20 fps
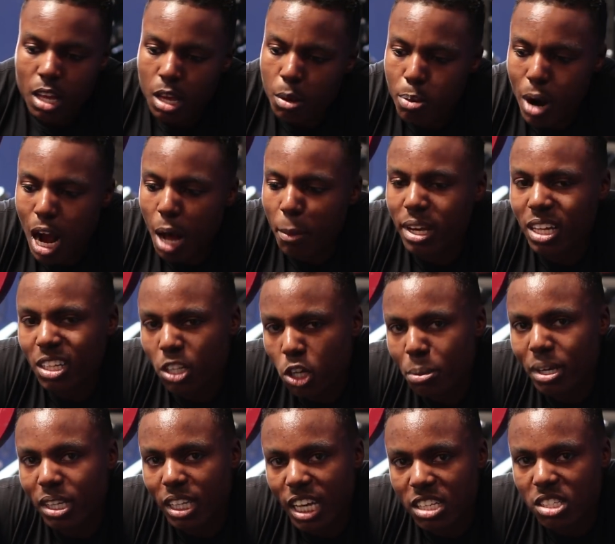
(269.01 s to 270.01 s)
probably a little
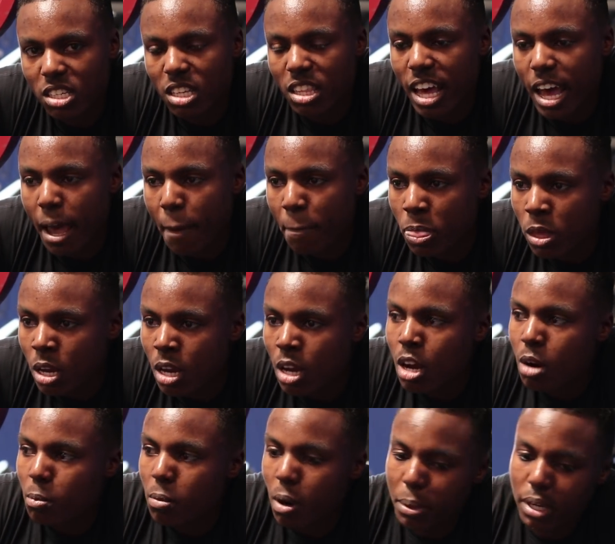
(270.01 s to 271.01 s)
bit less than that,
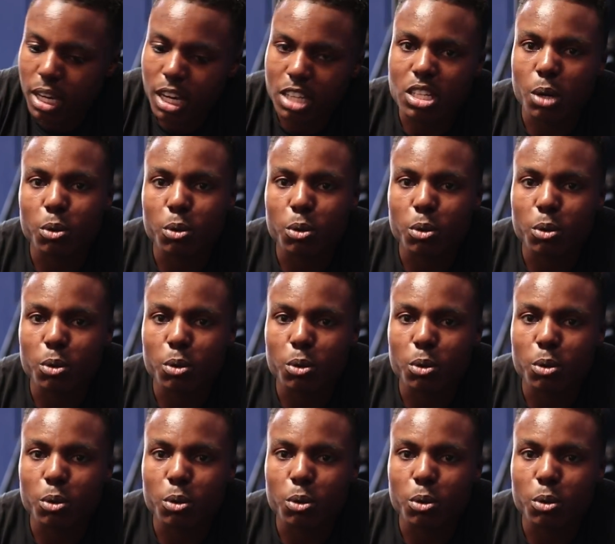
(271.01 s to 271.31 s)
but because